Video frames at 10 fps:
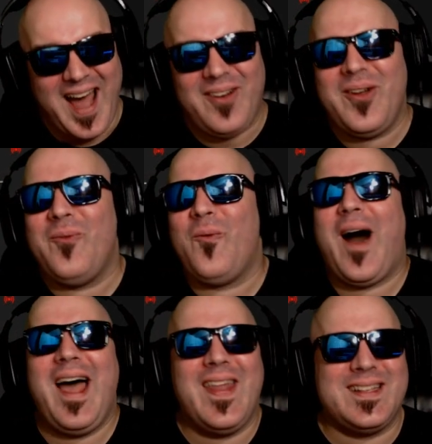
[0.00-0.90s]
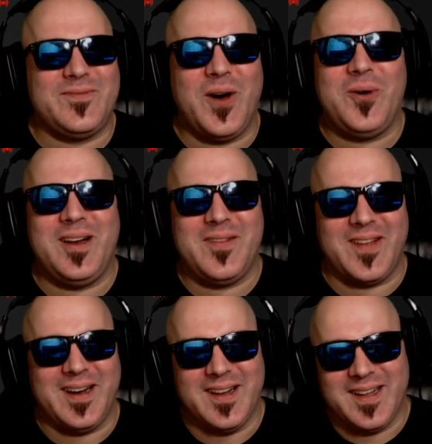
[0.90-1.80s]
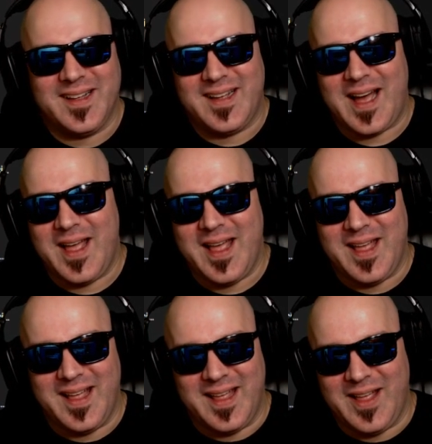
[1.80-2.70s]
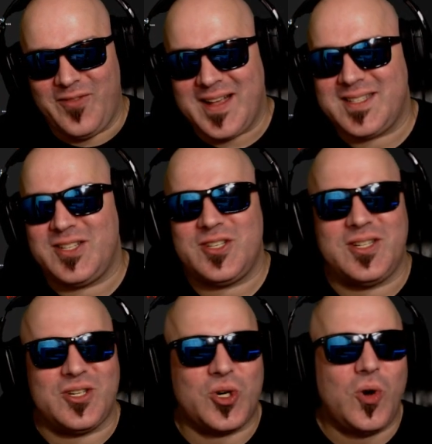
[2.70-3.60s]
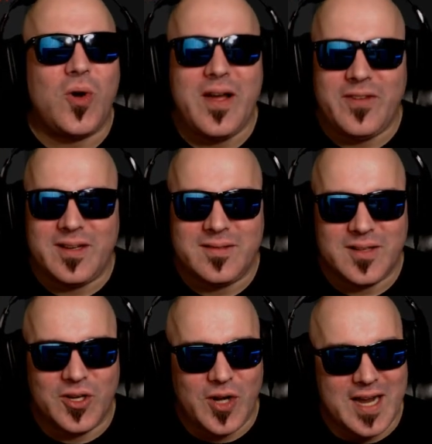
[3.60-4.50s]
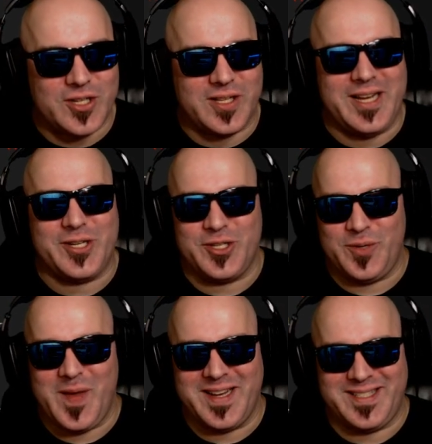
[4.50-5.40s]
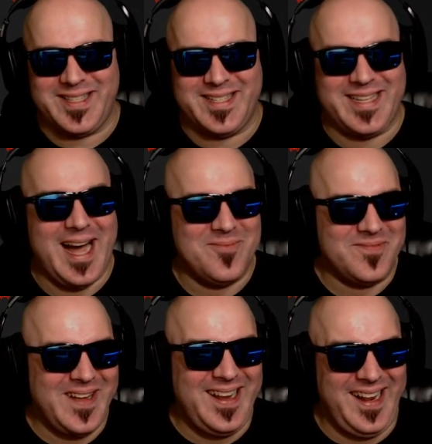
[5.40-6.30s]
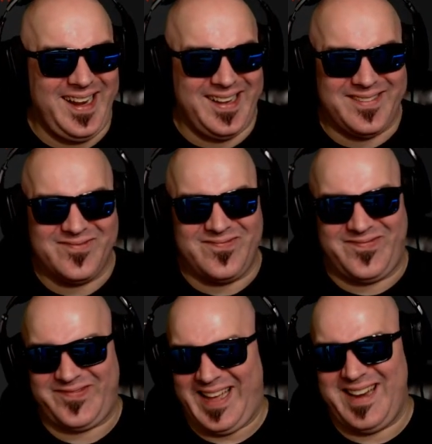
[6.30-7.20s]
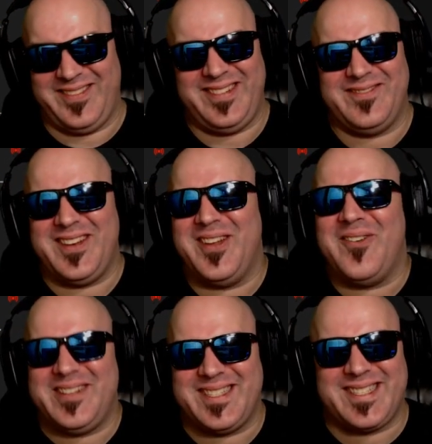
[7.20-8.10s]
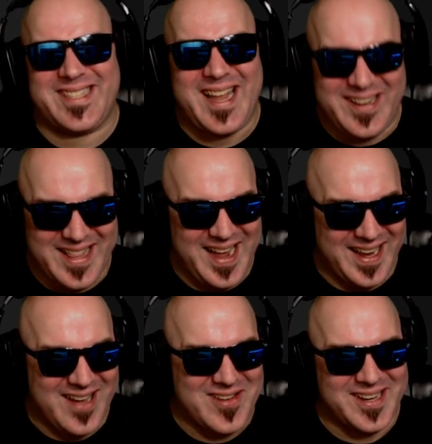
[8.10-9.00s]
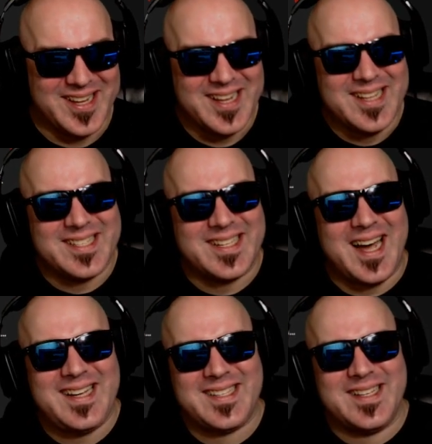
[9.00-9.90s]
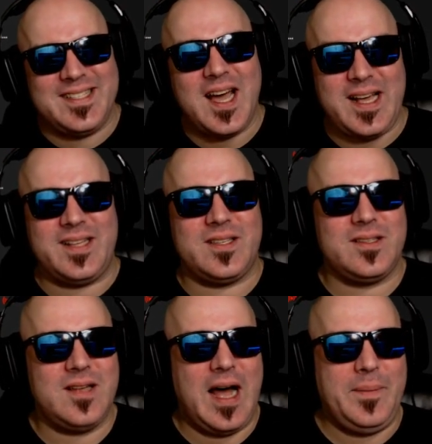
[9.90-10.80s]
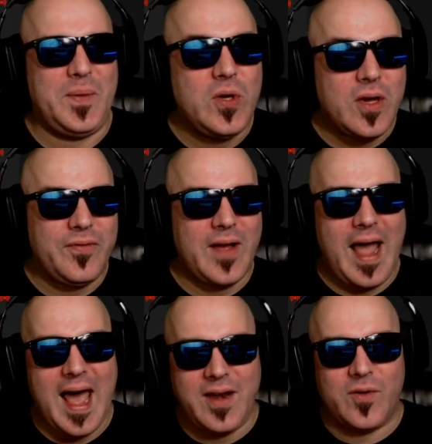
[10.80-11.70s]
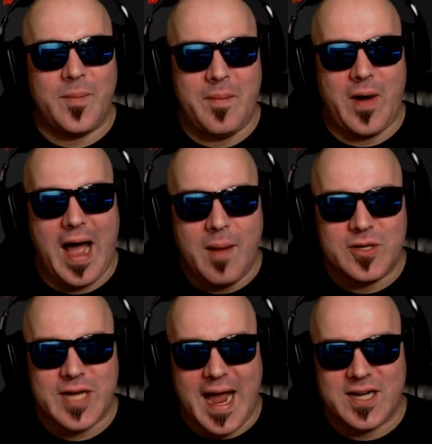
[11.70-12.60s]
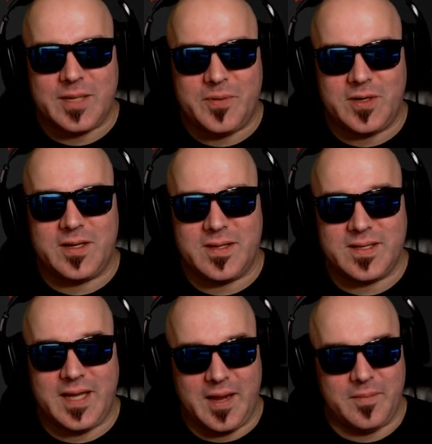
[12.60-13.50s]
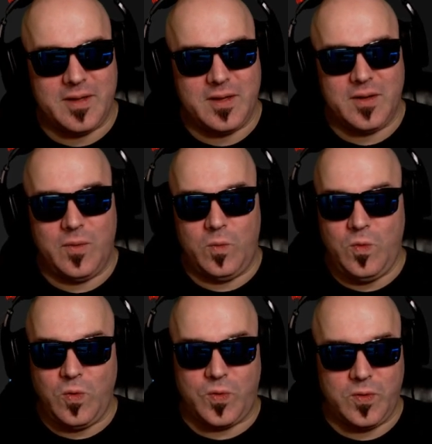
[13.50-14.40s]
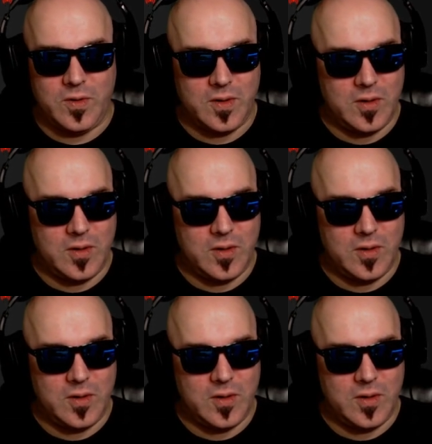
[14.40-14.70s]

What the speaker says: I don't know why that's voted up there. If that's just a troll, Evan, congratulations. You made it to the top. I don't even know what to say to that comment. Sky says, yikes. I'd puke if I had to remember how much I actually put into this game. Woof.